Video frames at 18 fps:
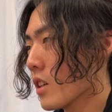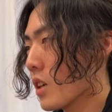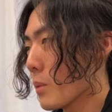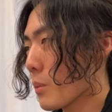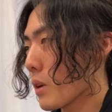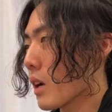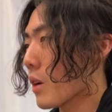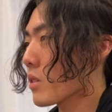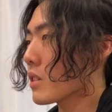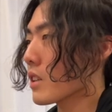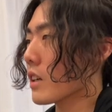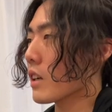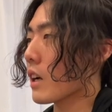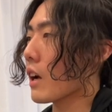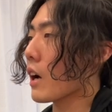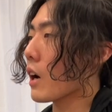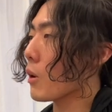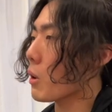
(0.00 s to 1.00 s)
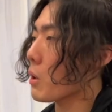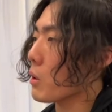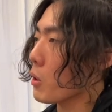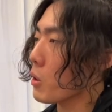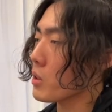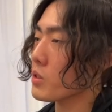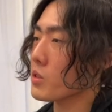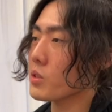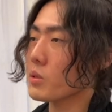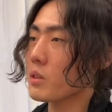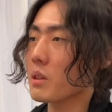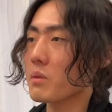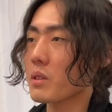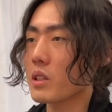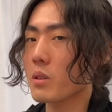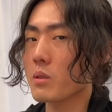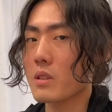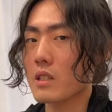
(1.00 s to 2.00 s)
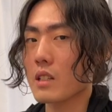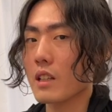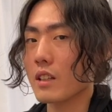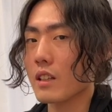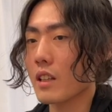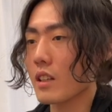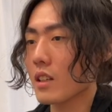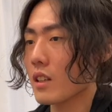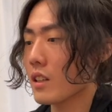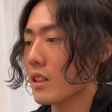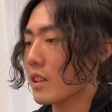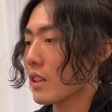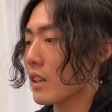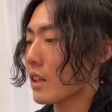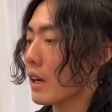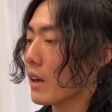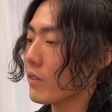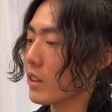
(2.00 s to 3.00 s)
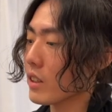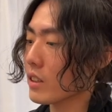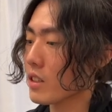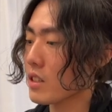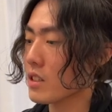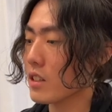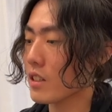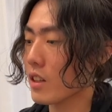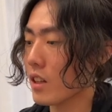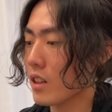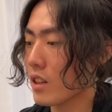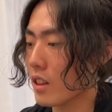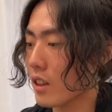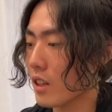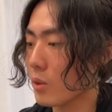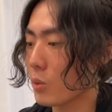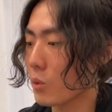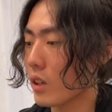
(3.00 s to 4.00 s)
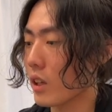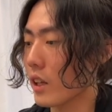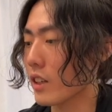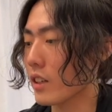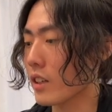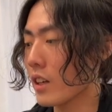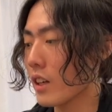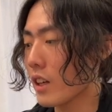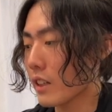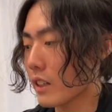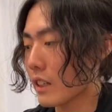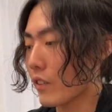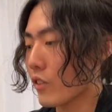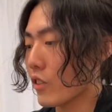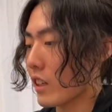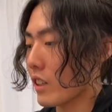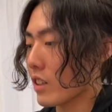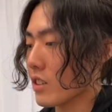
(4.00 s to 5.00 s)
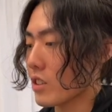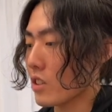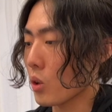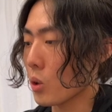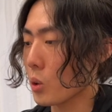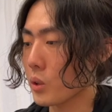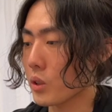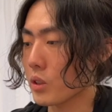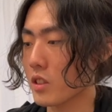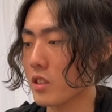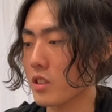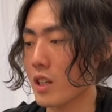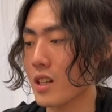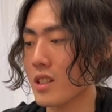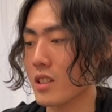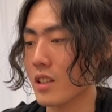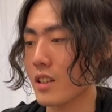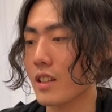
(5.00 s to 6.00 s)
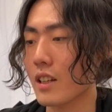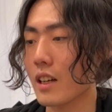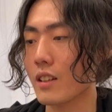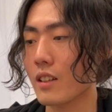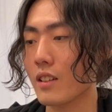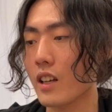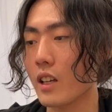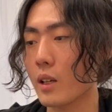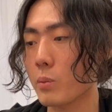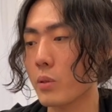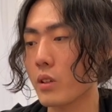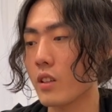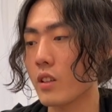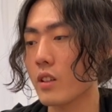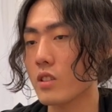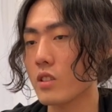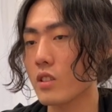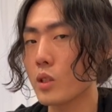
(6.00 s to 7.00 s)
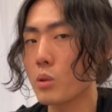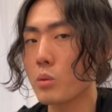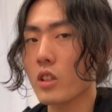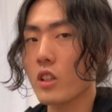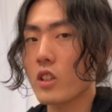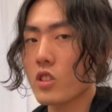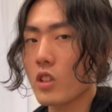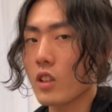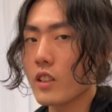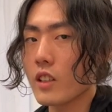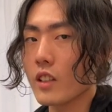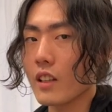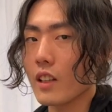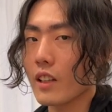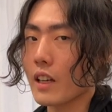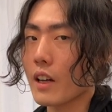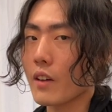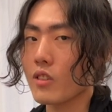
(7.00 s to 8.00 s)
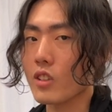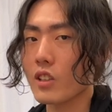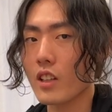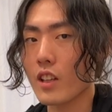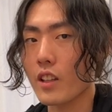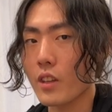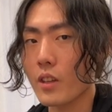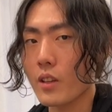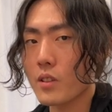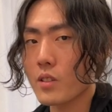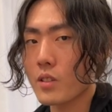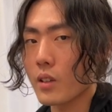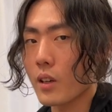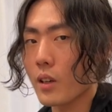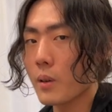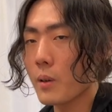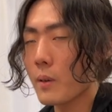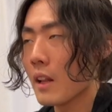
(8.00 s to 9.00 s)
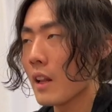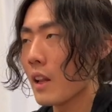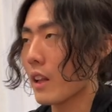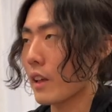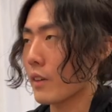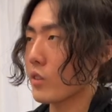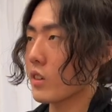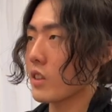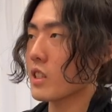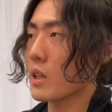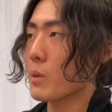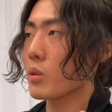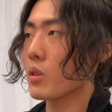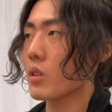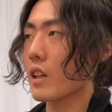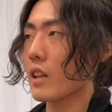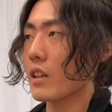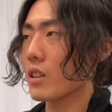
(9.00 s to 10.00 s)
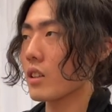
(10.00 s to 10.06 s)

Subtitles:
But I was like, I always knew that Rick Owens, like he have like this thing where like he have like his older designs and he kind of like put his new touch on it like after 10 years, you know, like for example like